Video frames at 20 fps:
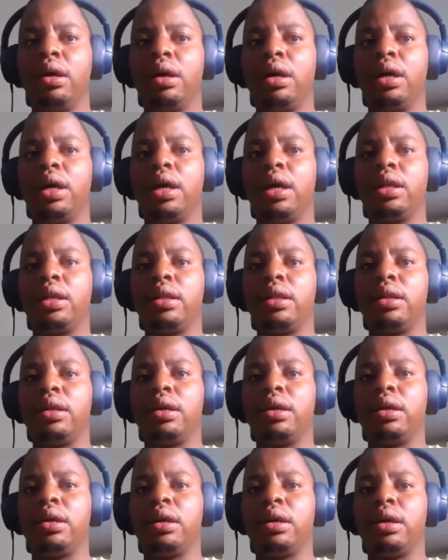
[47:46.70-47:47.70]
And
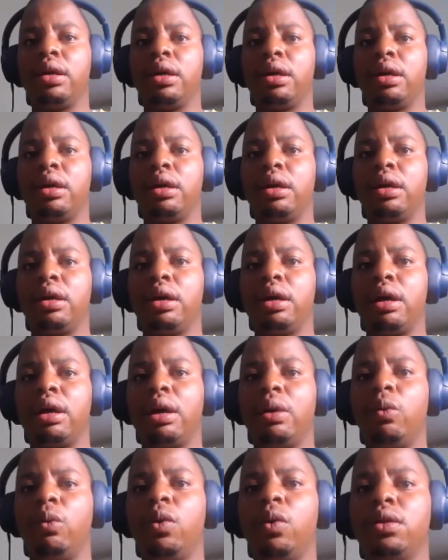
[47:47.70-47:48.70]

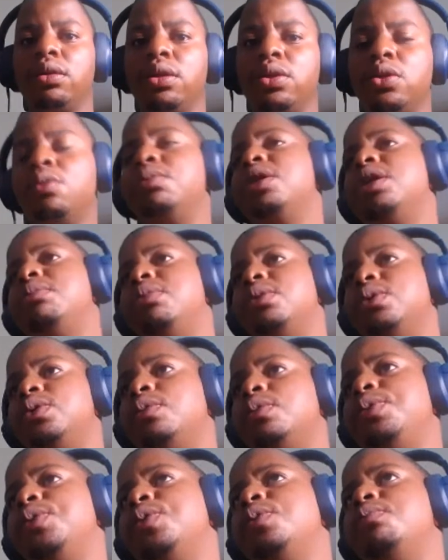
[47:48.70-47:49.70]
I wanted to be able to
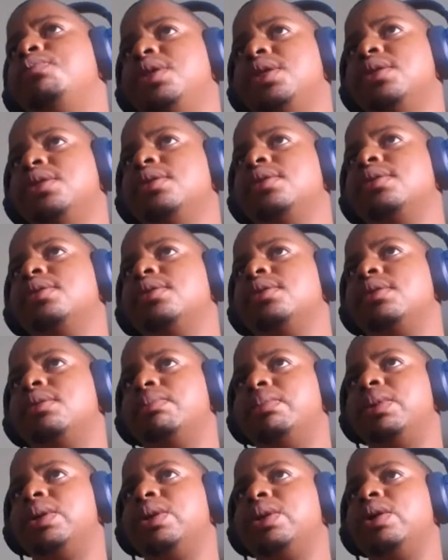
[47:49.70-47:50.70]
build business,
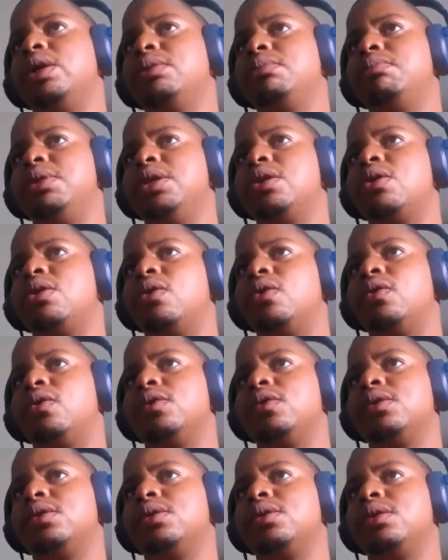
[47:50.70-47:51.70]
but not
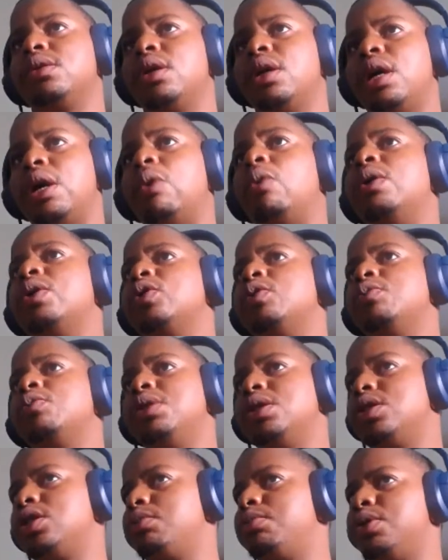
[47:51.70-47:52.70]
because I want to be
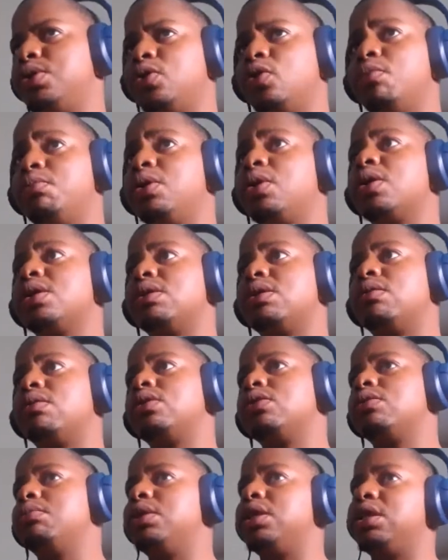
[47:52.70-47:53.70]
an entrepreneur, because I
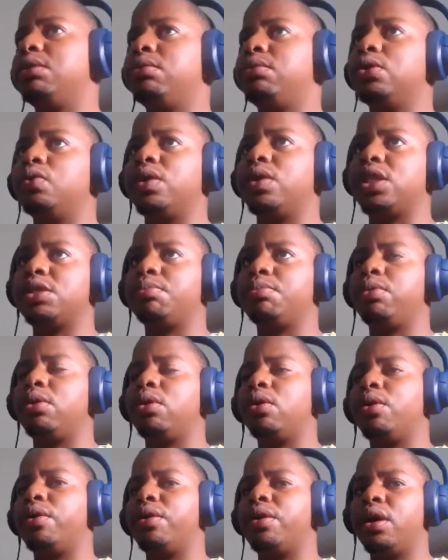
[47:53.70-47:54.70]
want to be able to
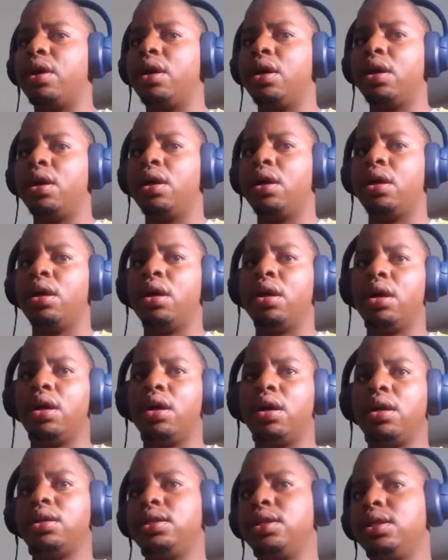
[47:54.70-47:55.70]
explore
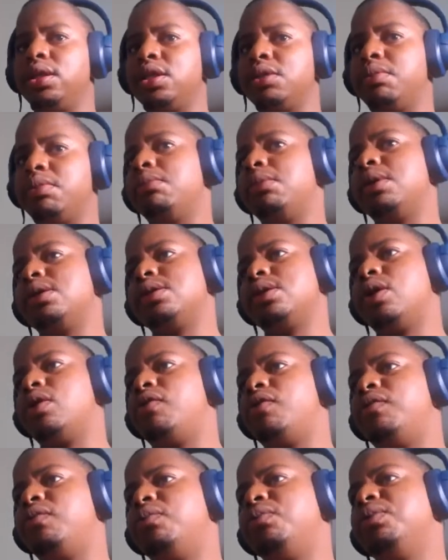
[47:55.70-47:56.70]
things by
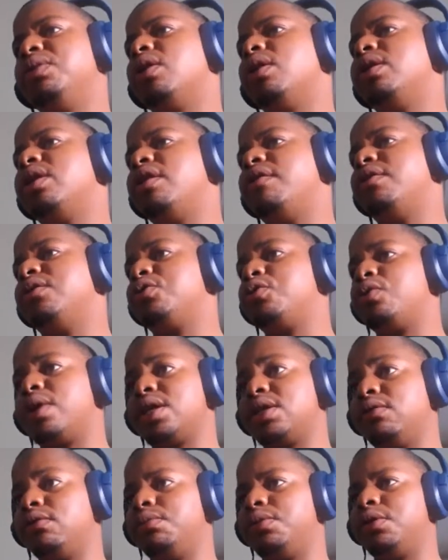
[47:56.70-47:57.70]
myself without having to
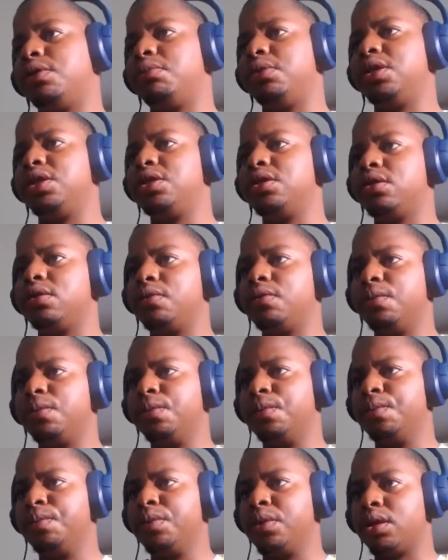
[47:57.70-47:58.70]
ask for permission
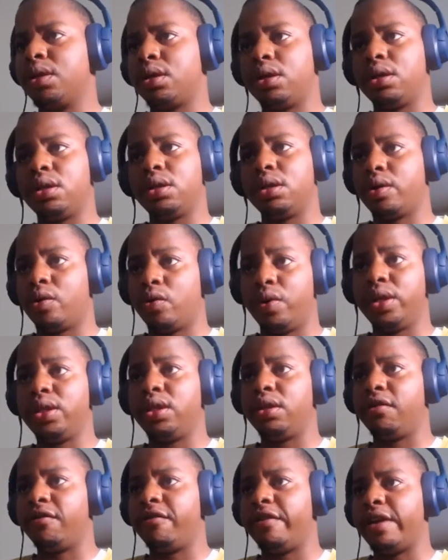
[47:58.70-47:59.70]
and
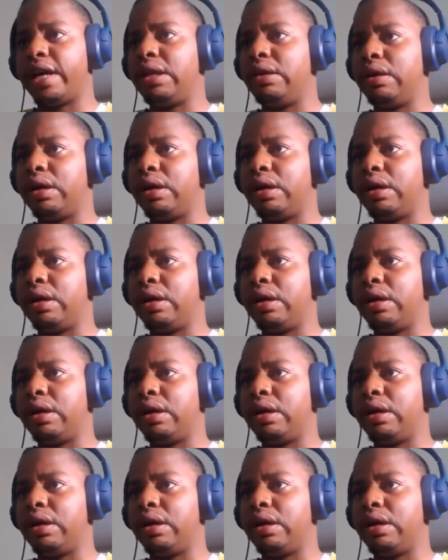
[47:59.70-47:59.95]
creating value